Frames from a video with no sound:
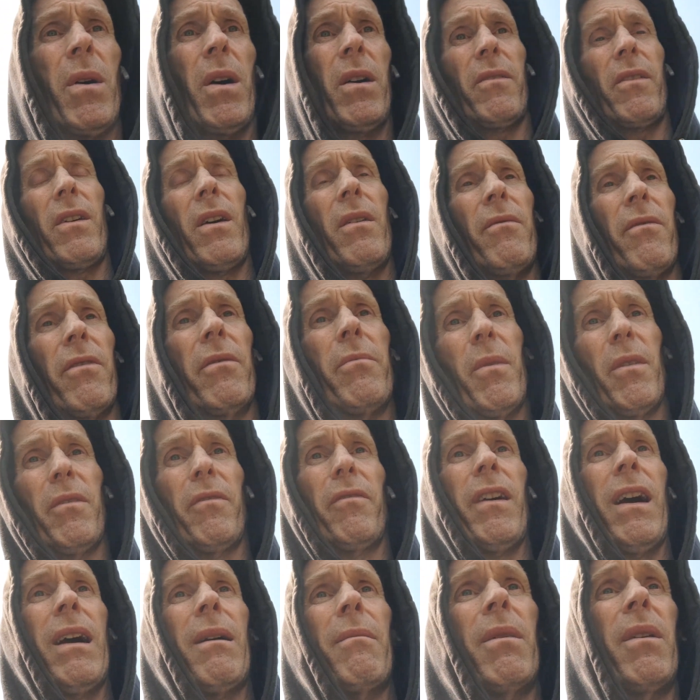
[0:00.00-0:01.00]
I come from a
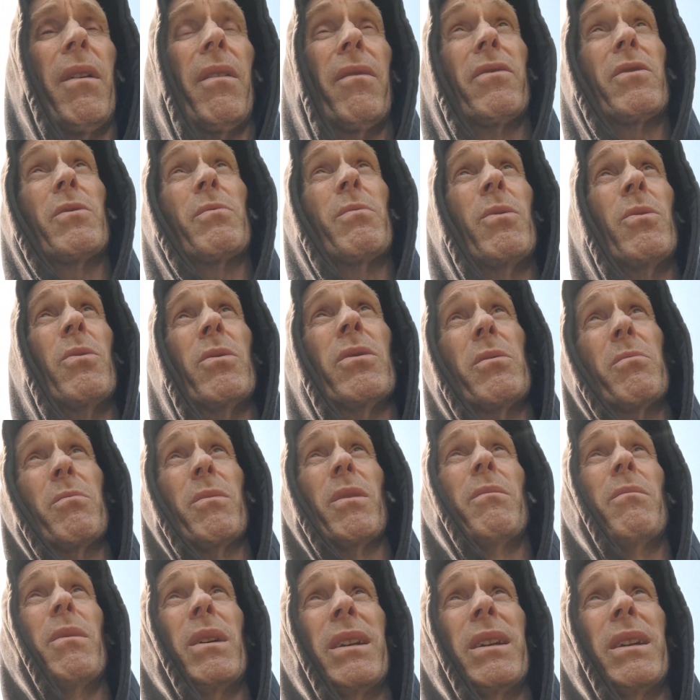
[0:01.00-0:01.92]
family of sportsmen.